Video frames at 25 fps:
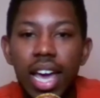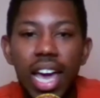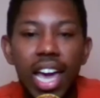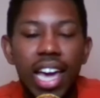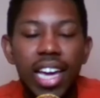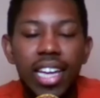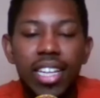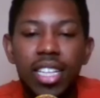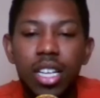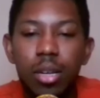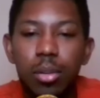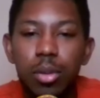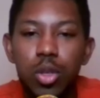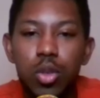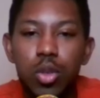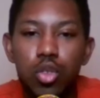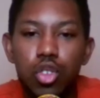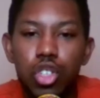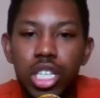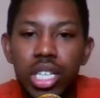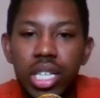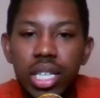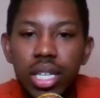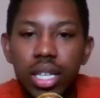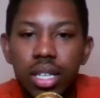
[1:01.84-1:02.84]

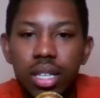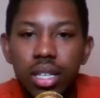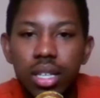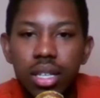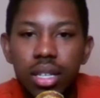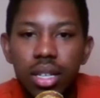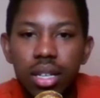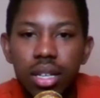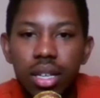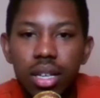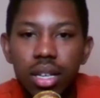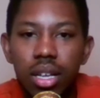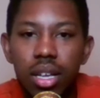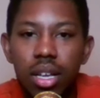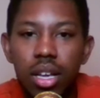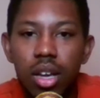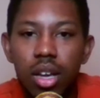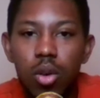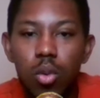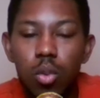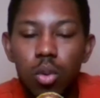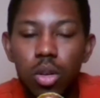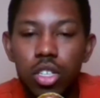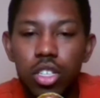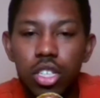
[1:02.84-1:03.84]
AWGE,
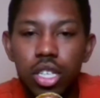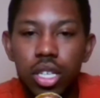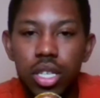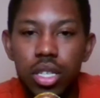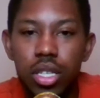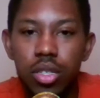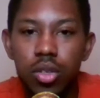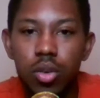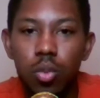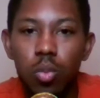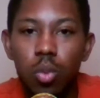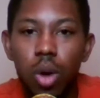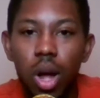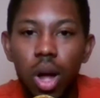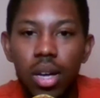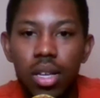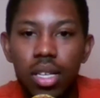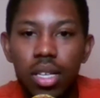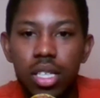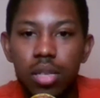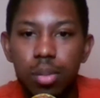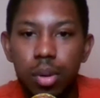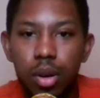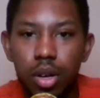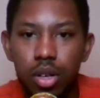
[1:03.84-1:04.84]
which is
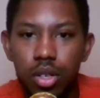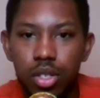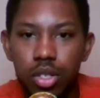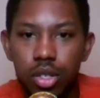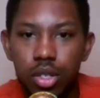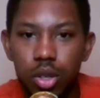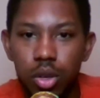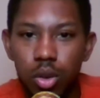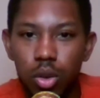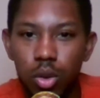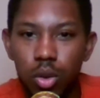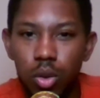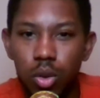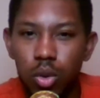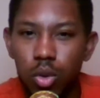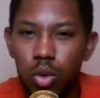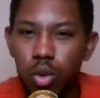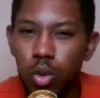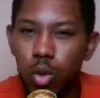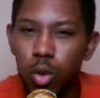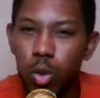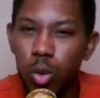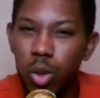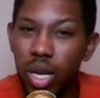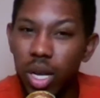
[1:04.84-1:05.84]
Rocky's personal
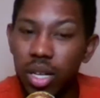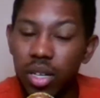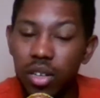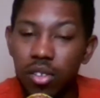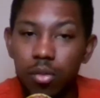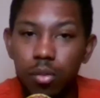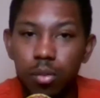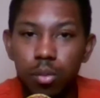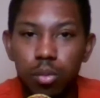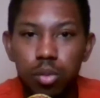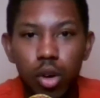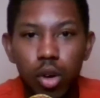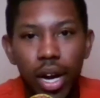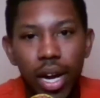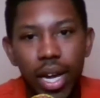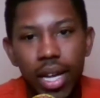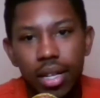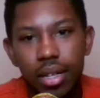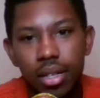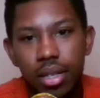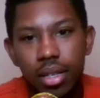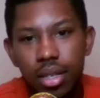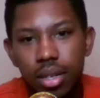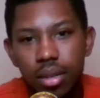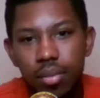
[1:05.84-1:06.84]
creative
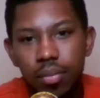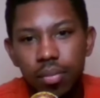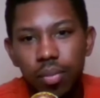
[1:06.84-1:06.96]
brand.